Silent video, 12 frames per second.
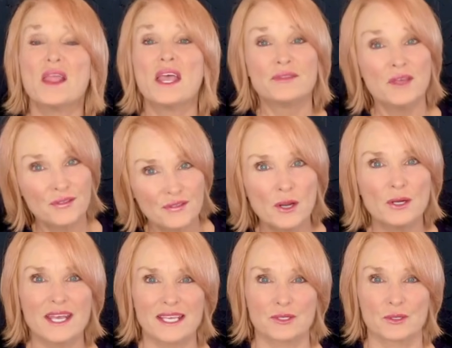The third
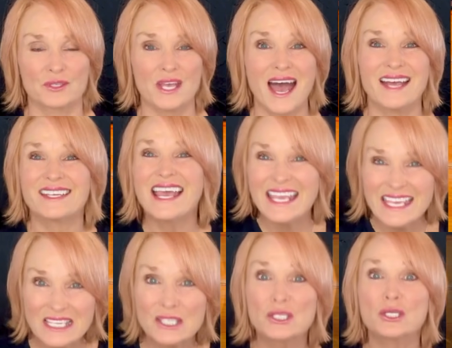exercise
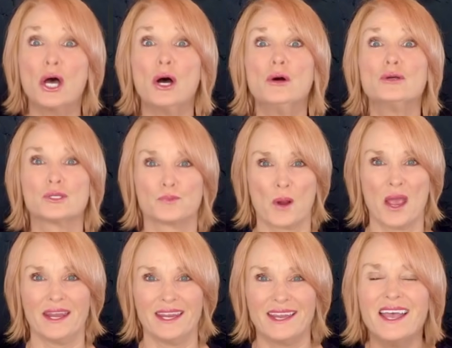is toe
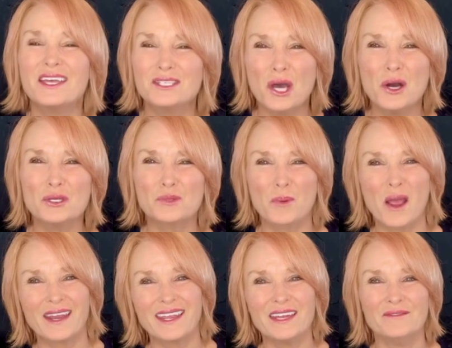spreading. Toe
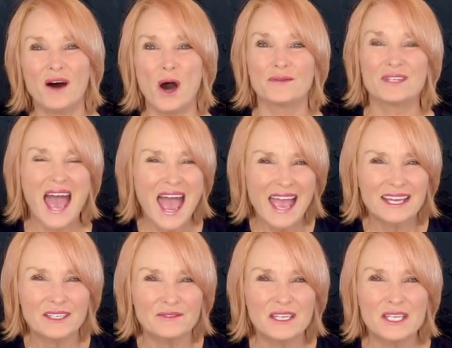spreading involves
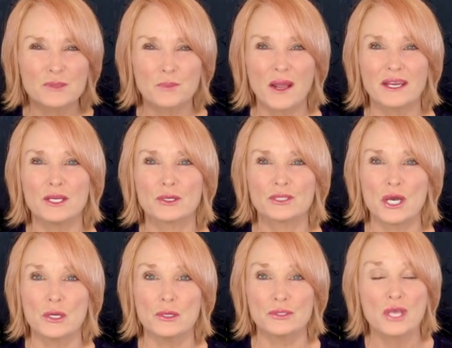actively spreading your
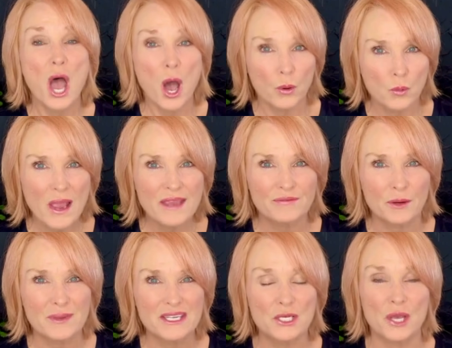toes away from
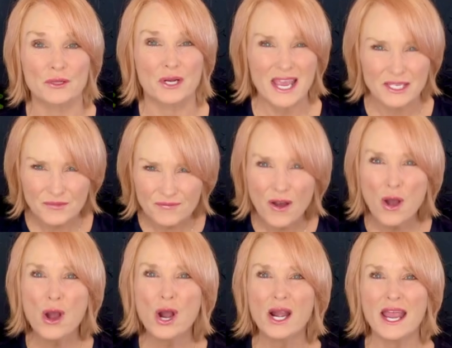each other as
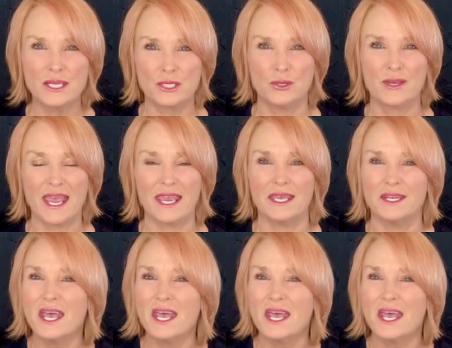far as you can.